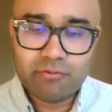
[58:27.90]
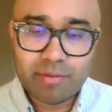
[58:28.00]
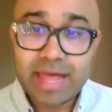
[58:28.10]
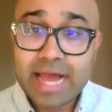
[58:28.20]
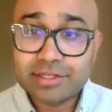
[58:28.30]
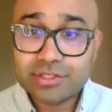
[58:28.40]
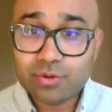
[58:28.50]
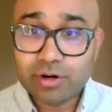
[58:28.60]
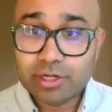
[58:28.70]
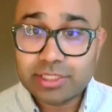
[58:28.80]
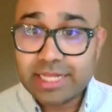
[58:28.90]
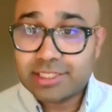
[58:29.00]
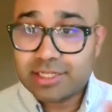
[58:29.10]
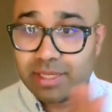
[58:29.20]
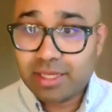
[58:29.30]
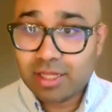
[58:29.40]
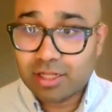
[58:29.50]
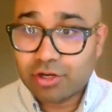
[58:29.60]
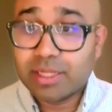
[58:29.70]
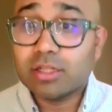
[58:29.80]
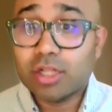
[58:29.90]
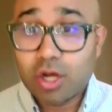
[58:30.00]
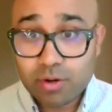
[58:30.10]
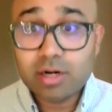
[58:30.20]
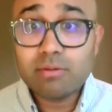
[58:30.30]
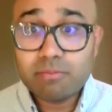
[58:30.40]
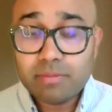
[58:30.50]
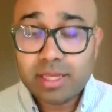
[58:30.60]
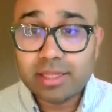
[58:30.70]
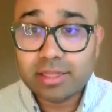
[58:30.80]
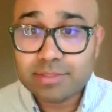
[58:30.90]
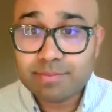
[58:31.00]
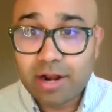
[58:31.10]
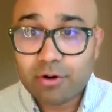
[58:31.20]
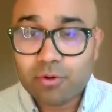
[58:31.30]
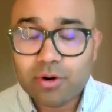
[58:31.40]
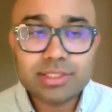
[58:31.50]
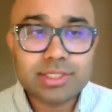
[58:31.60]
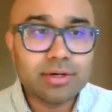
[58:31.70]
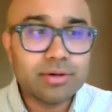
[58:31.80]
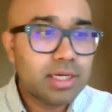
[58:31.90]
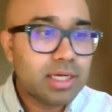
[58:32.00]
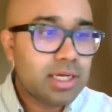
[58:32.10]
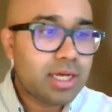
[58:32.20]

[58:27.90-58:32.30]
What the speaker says: from that disorder tends to be a little bit lower in the spinal cord. So,